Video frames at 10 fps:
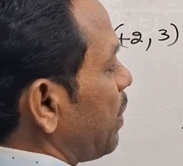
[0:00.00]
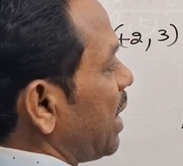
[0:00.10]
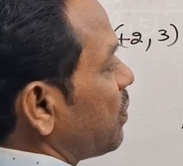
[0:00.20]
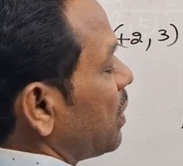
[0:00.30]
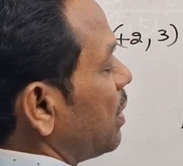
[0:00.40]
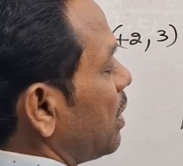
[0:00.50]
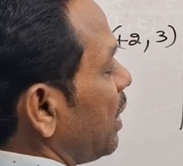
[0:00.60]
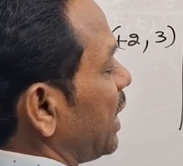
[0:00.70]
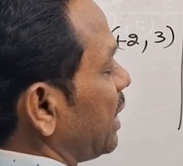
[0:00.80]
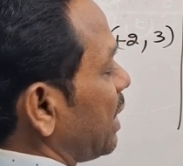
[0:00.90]
Plus
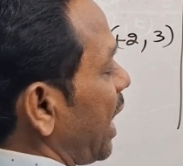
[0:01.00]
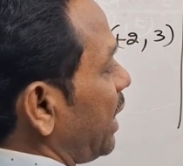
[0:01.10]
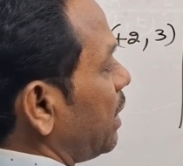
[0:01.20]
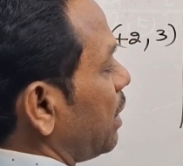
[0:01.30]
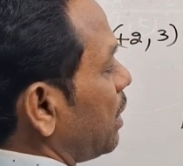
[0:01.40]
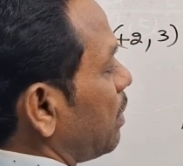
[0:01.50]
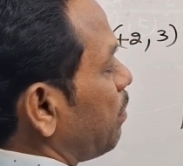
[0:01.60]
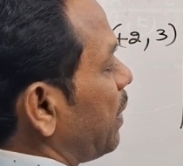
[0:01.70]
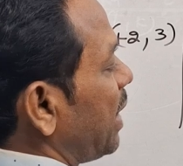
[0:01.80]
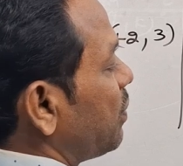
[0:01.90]
we'll get 9
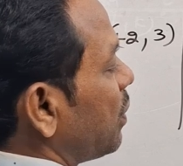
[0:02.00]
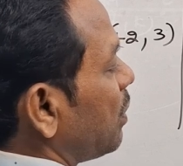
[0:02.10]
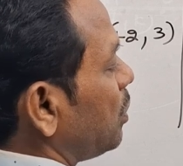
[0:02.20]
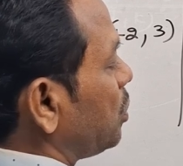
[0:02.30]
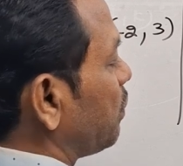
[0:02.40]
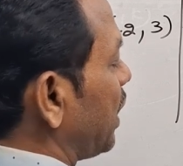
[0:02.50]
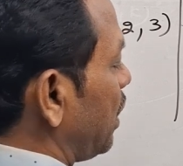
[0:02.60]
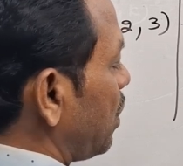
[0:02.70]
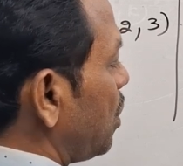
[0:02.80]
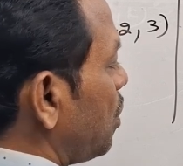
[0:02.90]
plus
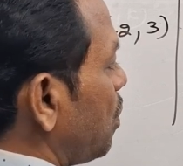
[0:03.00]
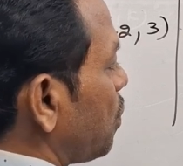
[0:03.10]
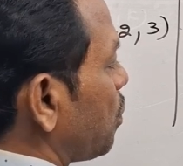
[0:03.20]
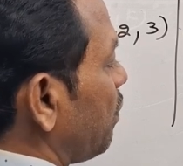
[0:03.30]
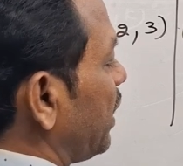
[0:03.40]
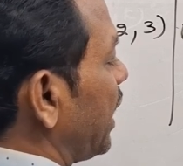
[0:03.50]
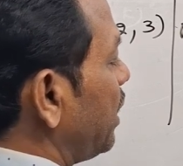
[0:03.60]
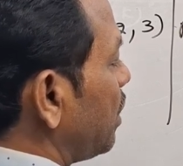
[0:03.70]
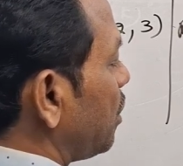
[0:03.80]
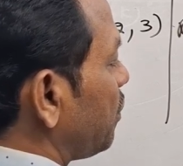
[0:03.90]
12. So we'll
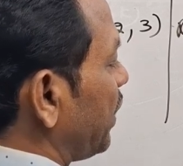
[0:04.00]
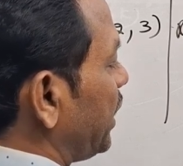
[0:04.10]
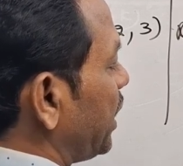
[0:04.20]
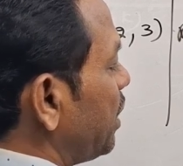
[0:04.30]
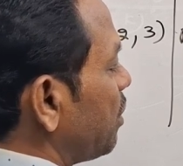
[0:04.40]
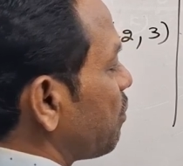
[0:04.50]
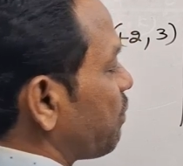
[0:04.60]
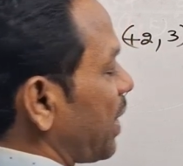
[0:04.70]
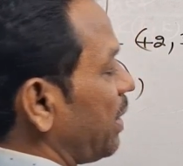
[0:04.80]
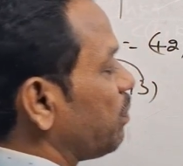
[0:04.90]
get
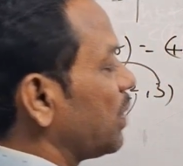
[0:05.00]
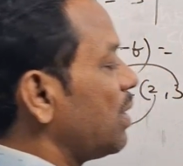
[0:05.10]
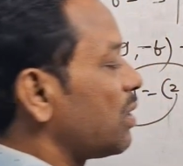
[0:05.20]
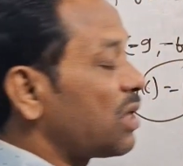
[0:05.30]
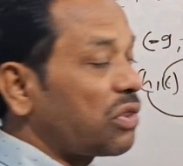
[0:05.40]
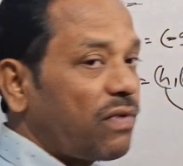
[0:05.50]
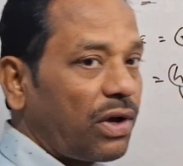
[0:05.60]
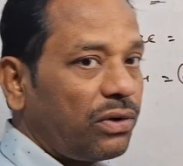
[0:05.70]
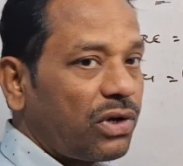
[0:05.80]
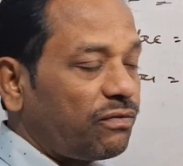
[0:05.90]
25. The
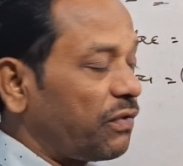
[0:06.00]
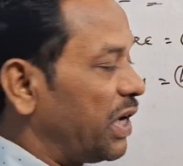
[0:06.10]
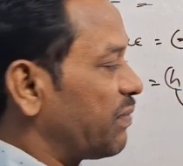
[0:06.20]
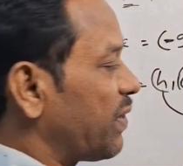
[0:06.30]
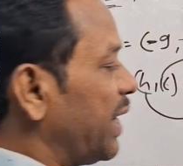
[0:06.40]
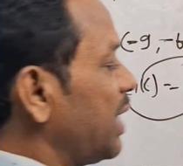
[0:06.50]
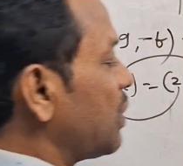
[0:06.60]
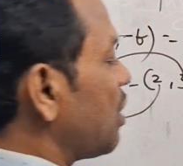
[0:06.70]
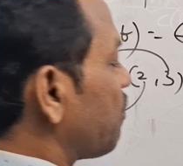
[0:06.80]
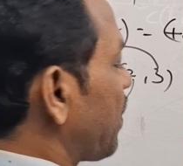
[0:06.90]
square root of 25
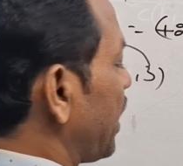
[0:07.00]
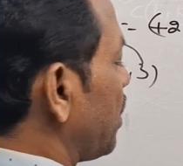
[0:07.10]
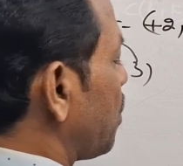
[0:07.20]
is 5.